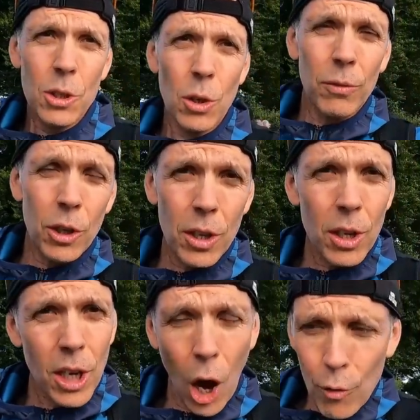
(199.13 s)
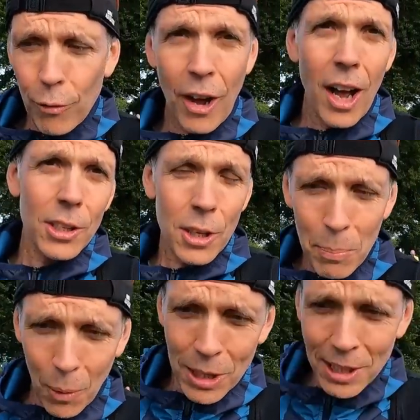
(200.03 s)
sort of go
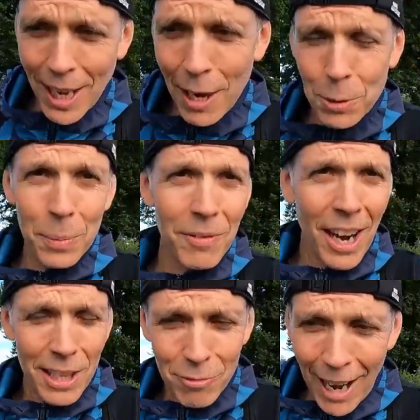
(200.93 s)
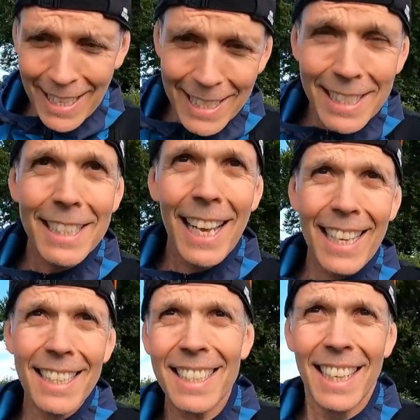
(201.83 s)
faster boys and girls will be running, the racing
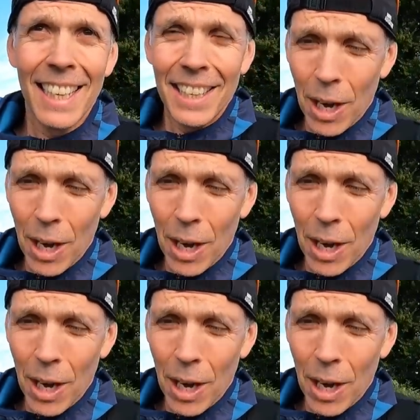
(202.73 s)
snakes.